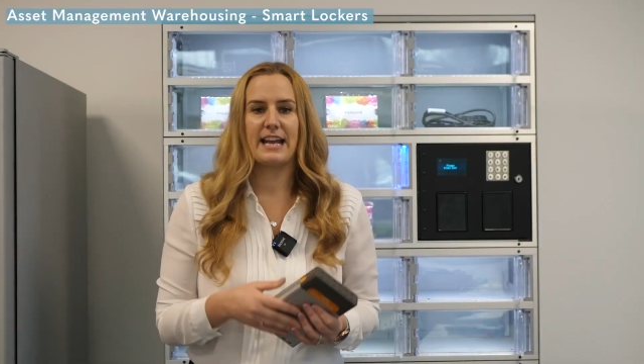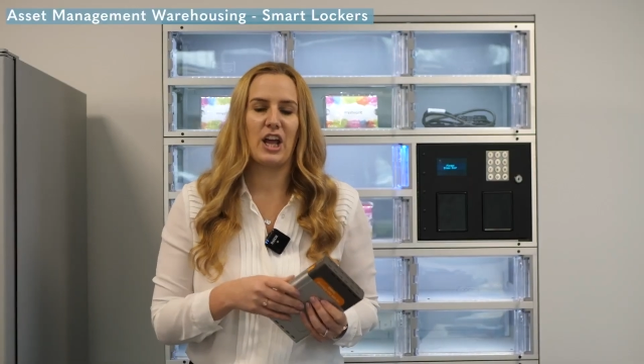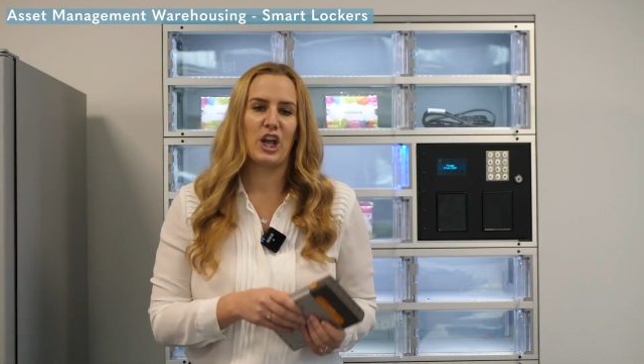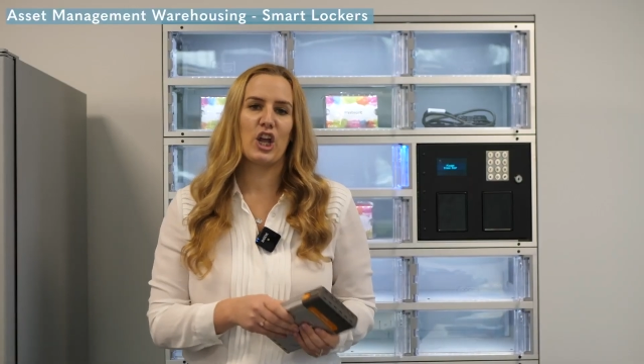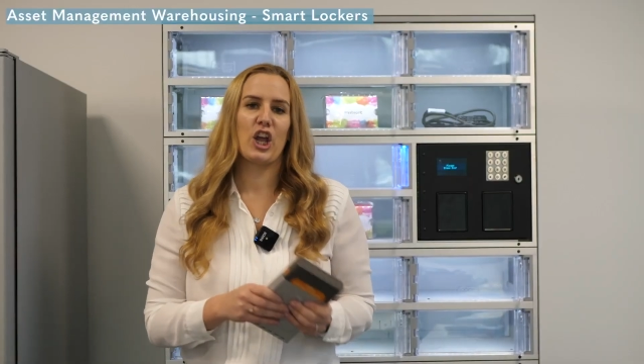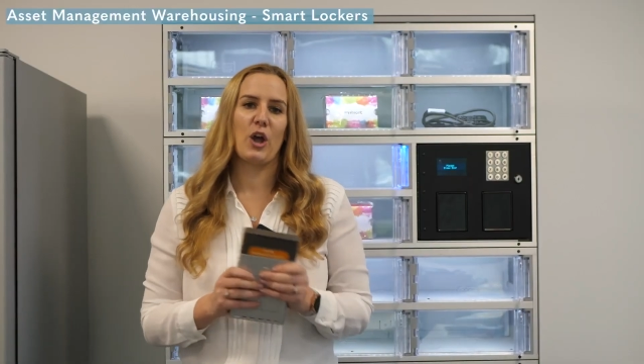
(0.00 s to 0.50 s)
and
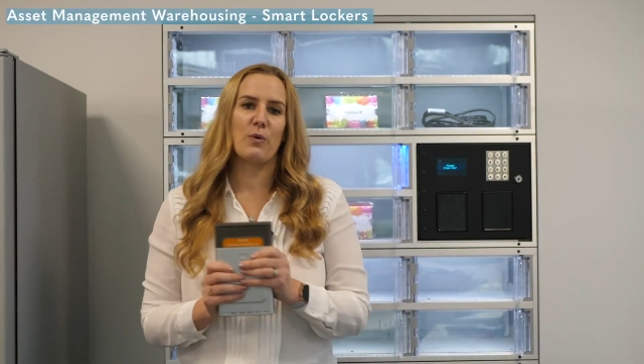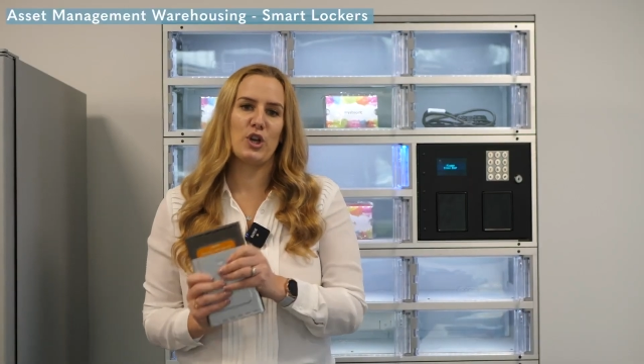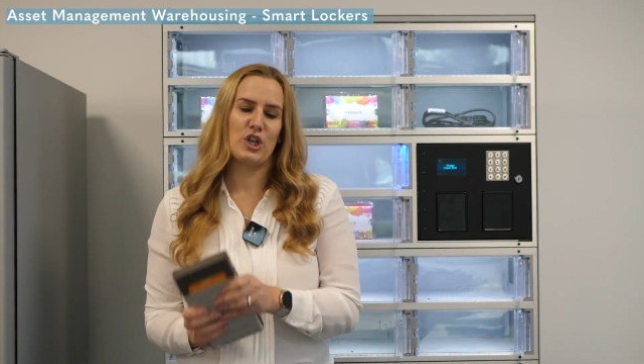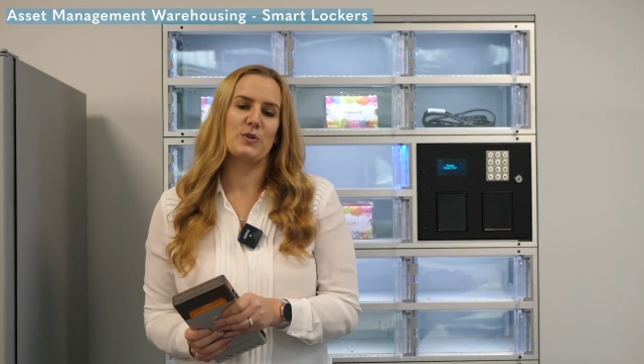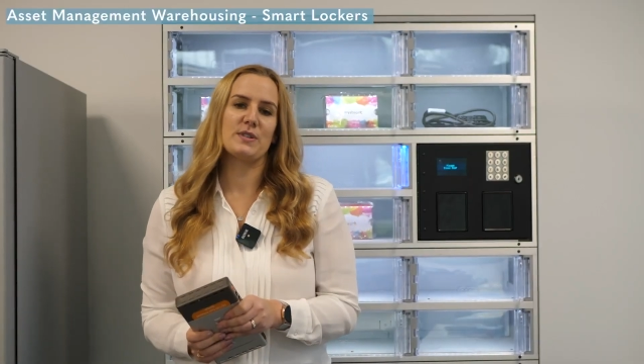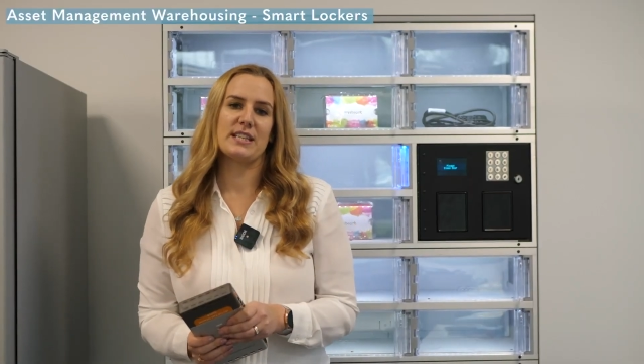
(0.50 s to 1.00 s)
I can go
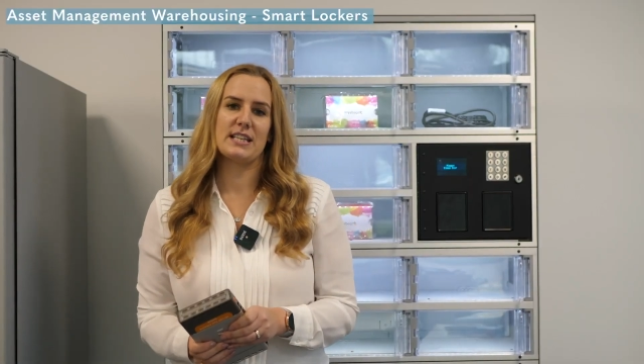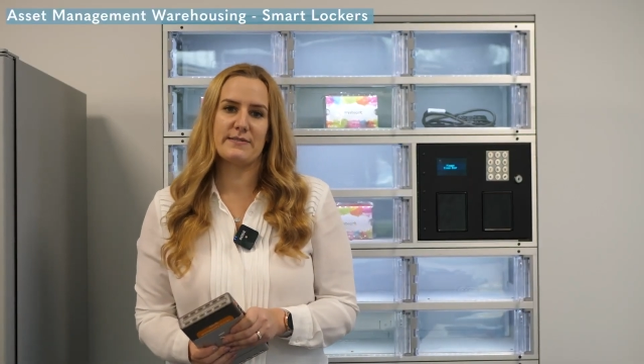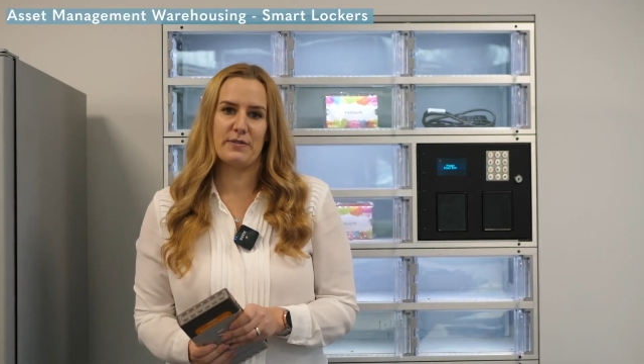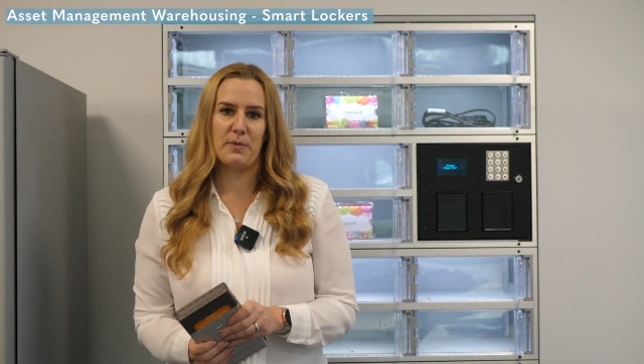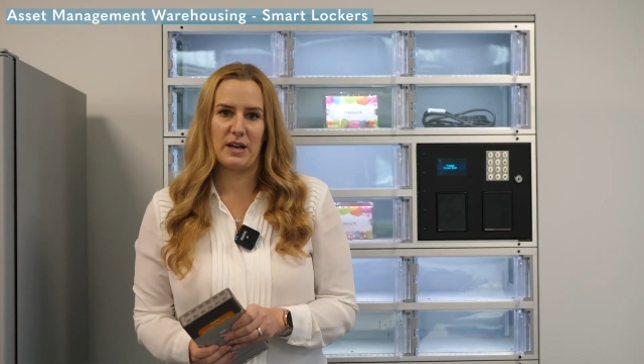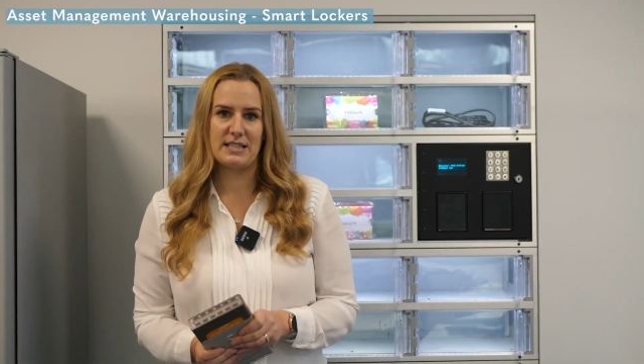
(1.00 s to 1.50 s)
and use this
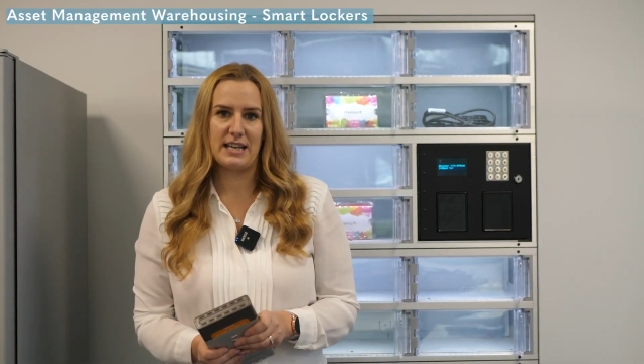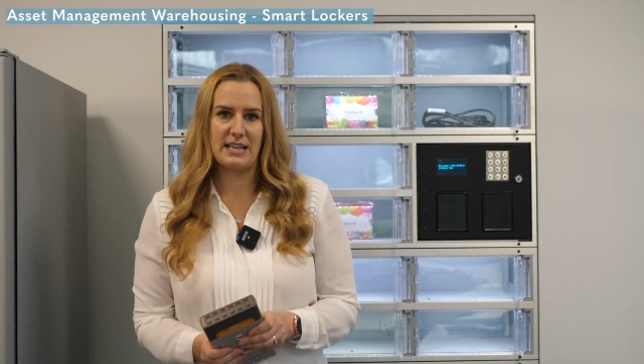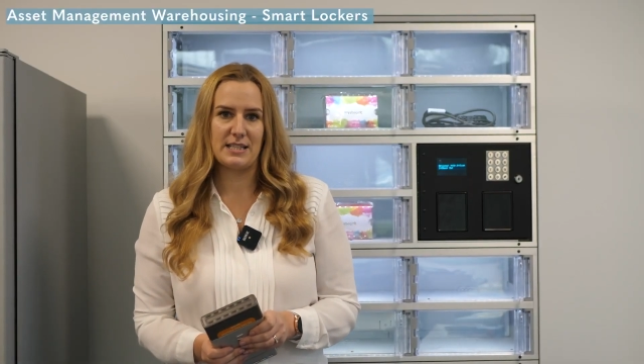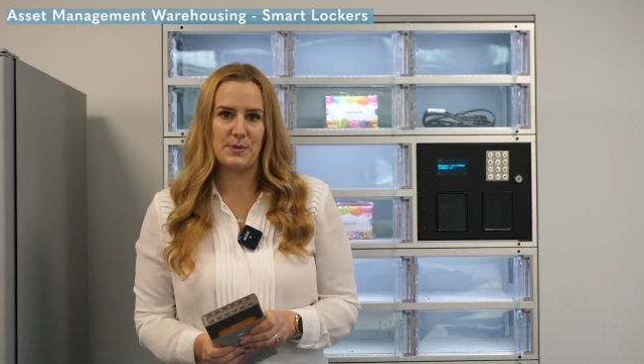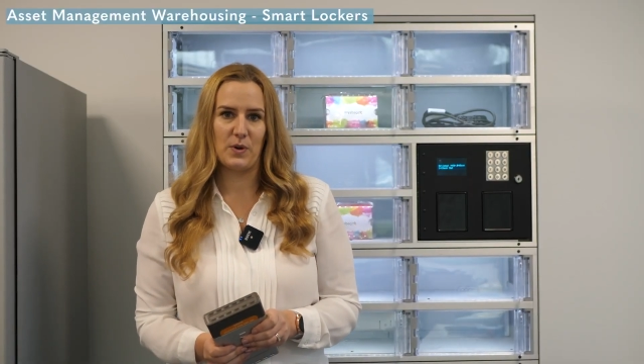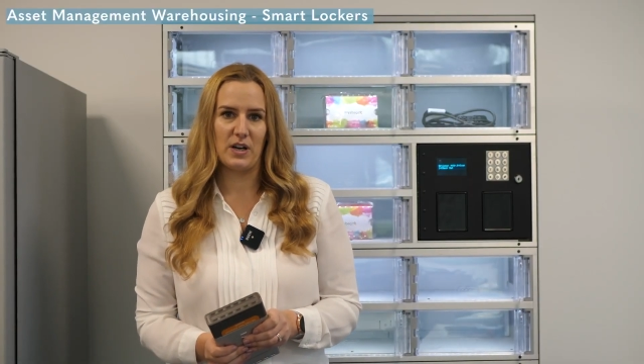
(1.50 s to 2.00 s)
for my
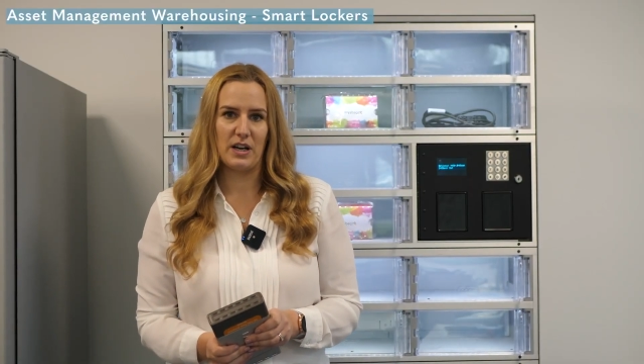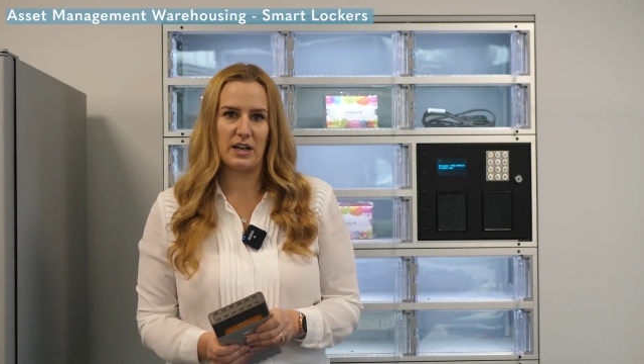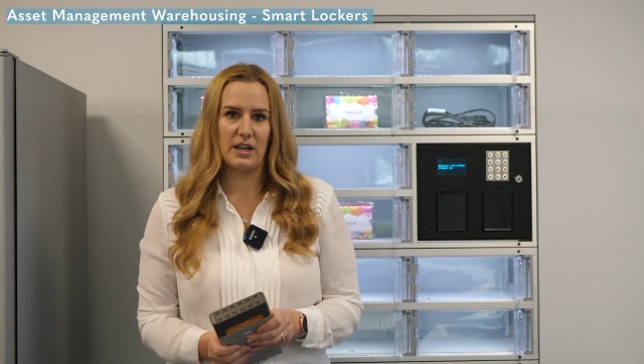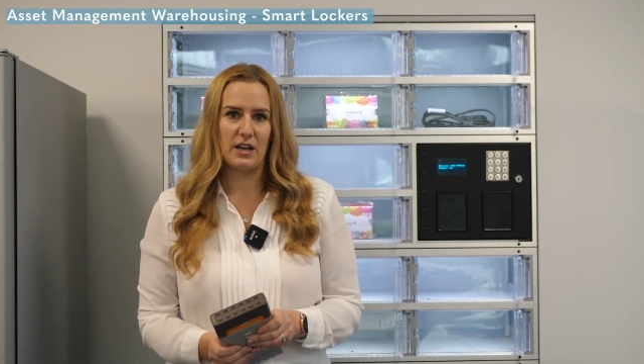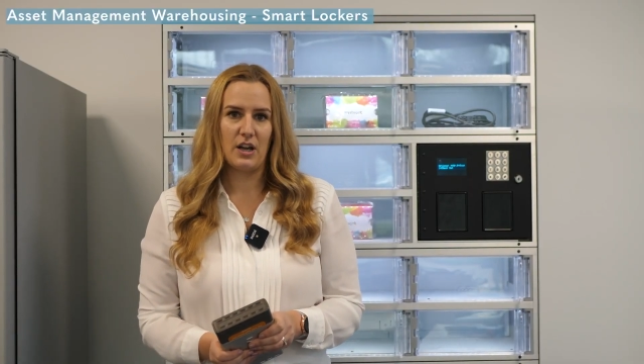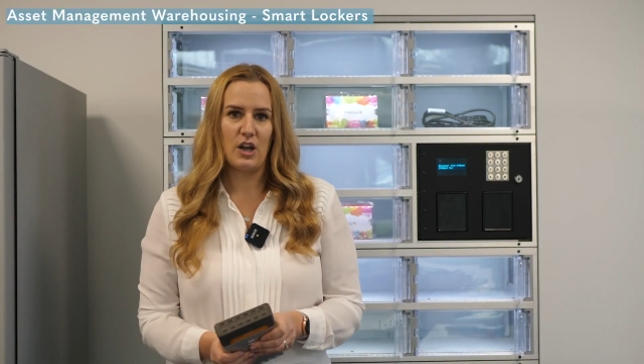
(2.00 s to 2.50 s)
day's work.